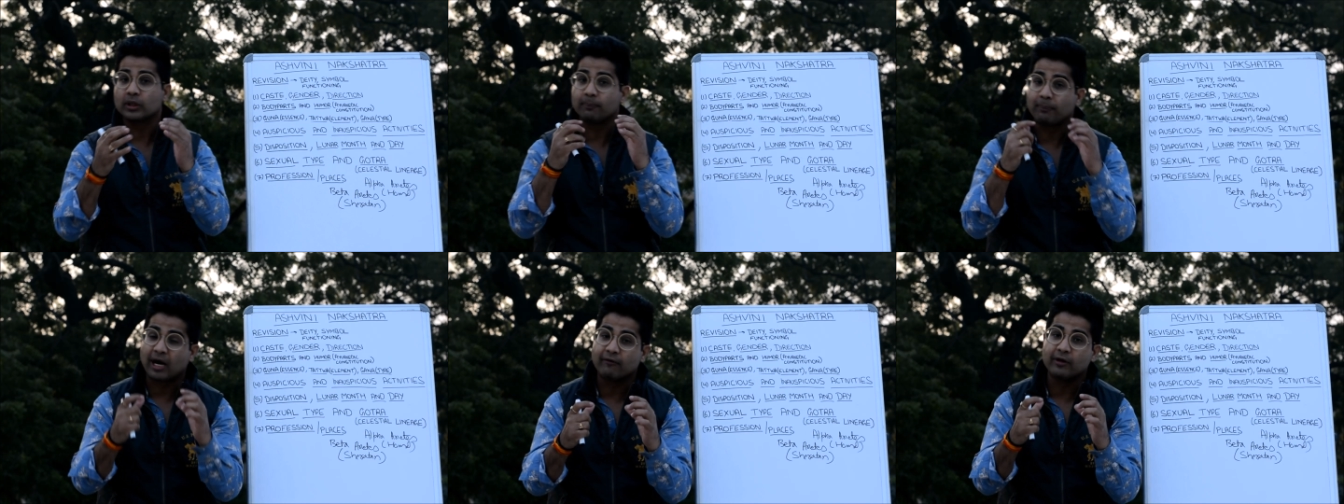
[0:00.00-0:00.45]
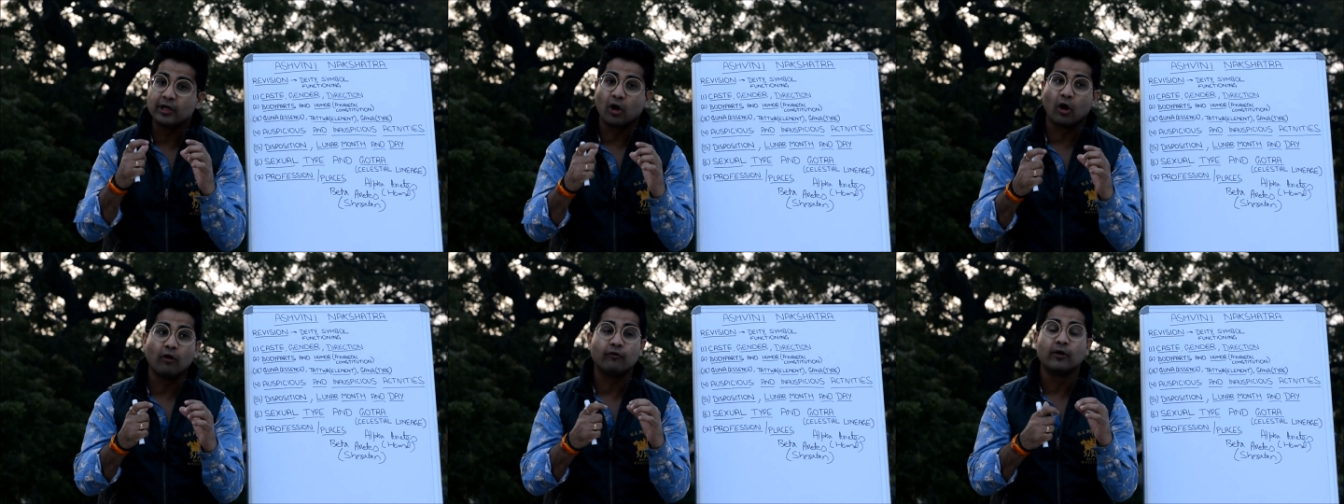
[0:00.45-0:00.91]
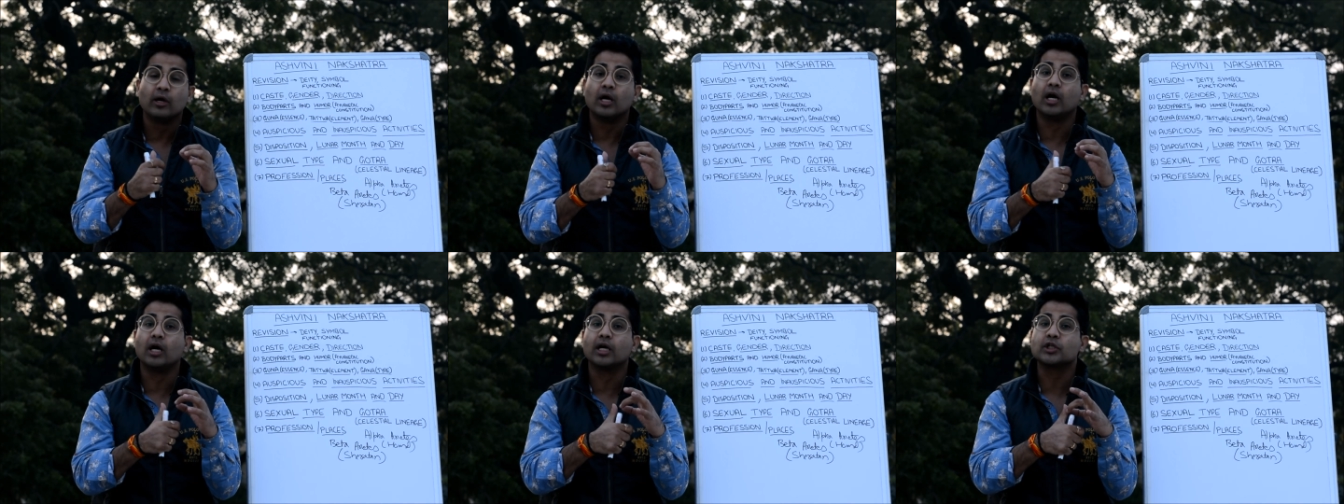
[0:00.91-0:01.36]
power
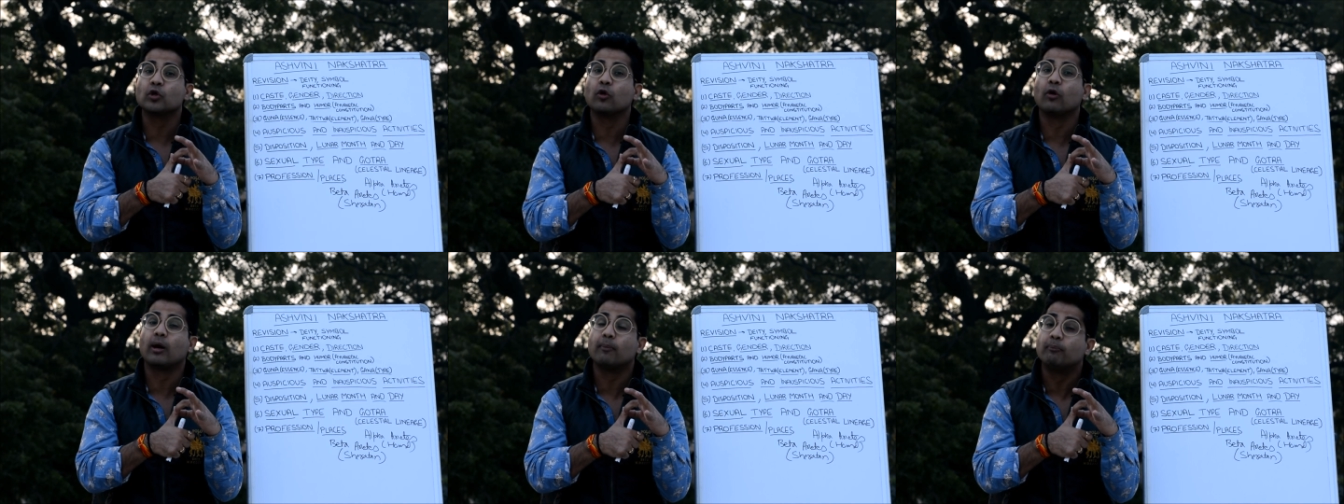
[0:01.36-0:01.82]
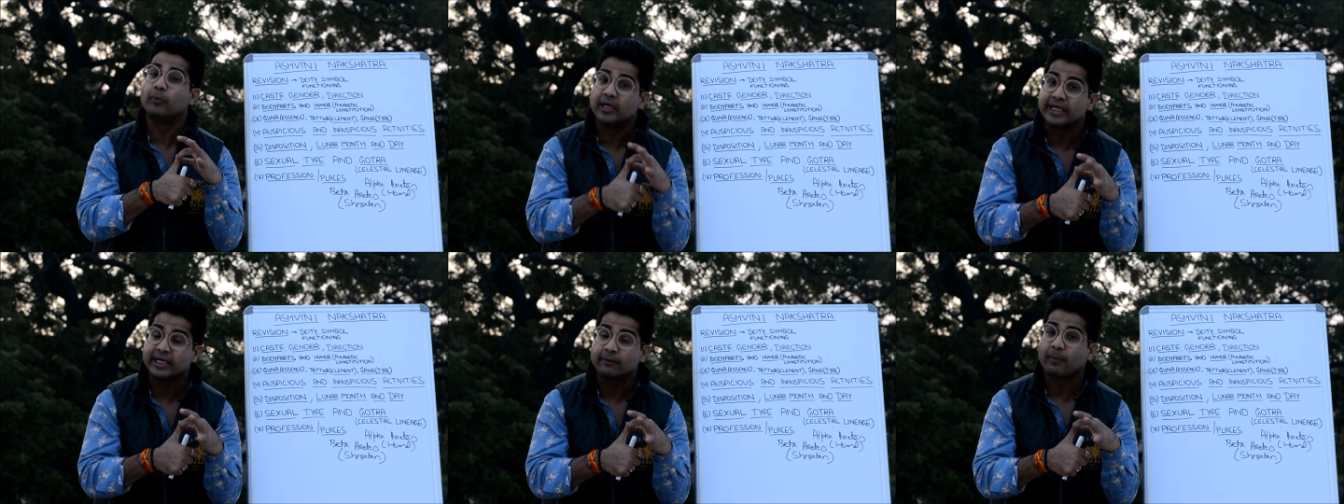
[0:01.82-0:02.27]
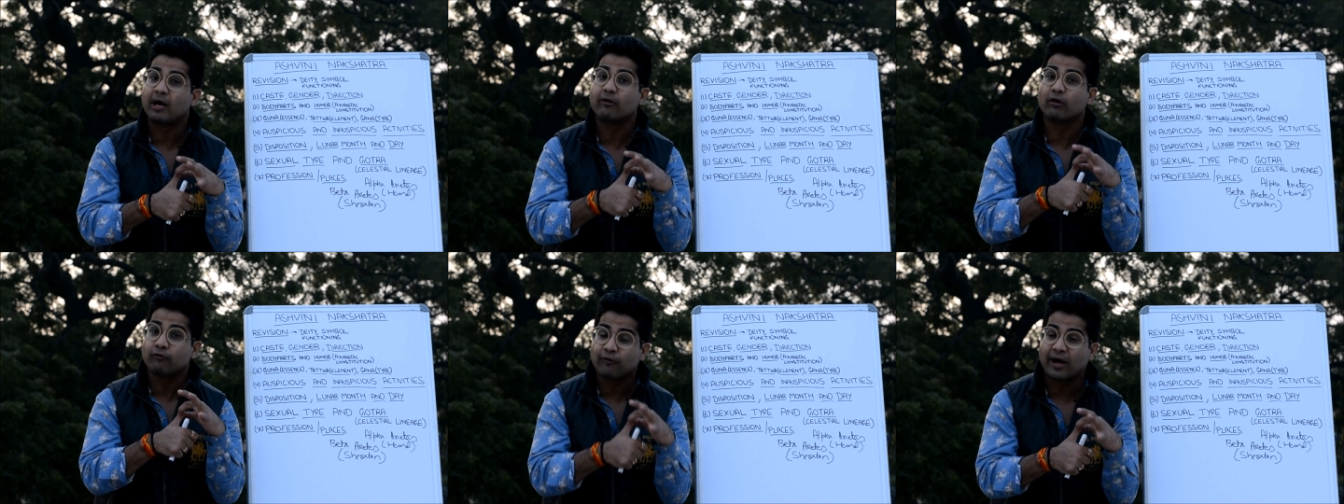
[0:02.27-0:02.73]
of burning,
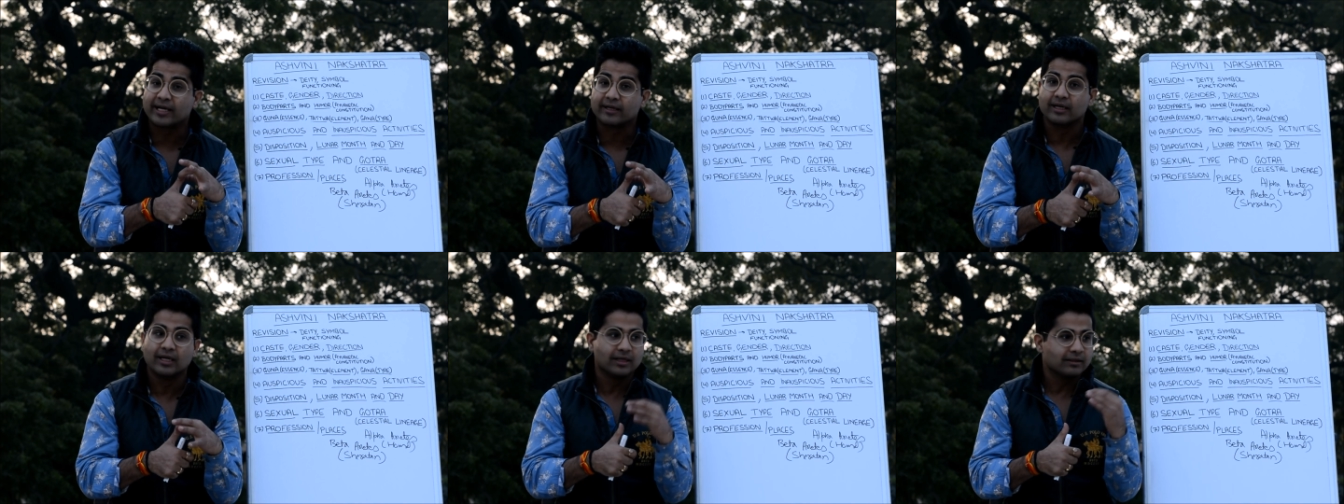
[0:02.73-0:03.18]
power of fire.